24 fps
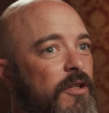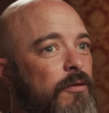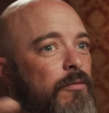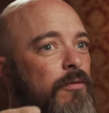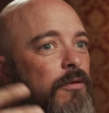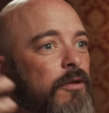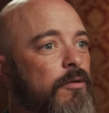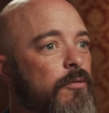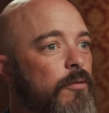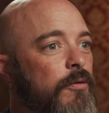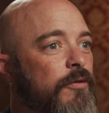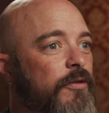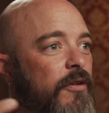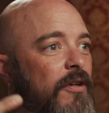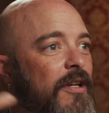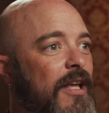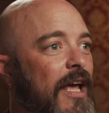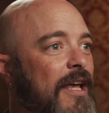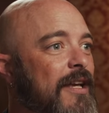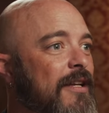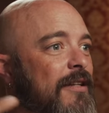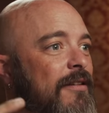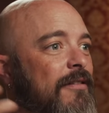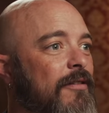you lose or
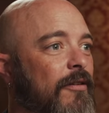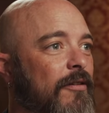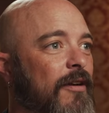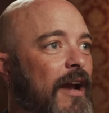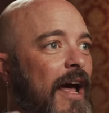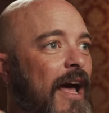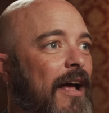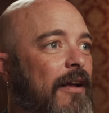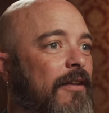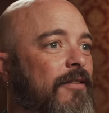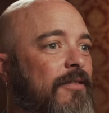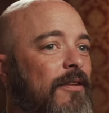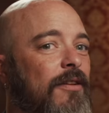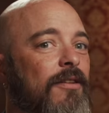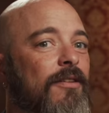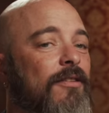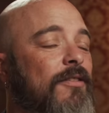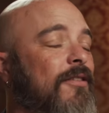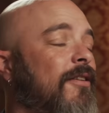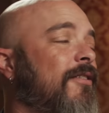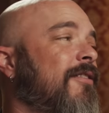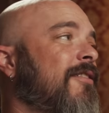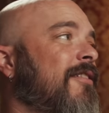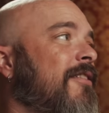gain or accent
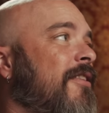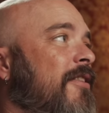certain